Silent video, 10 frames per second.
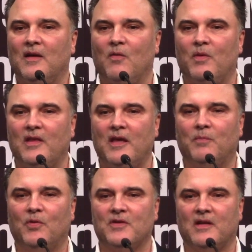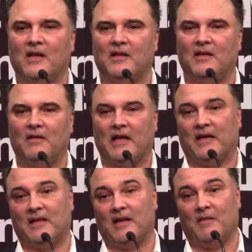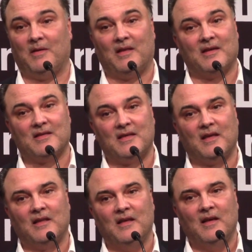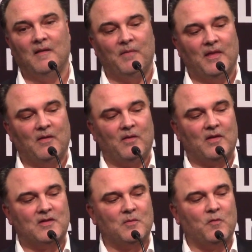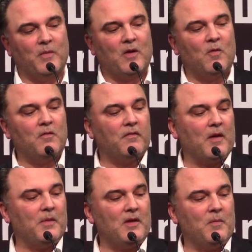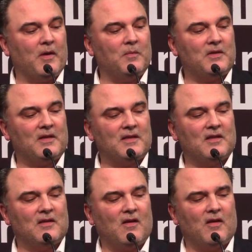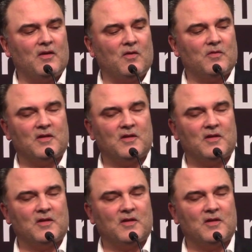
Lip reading: We need personality like that. I mean, I see it with some of my own family members that says, oh, you know,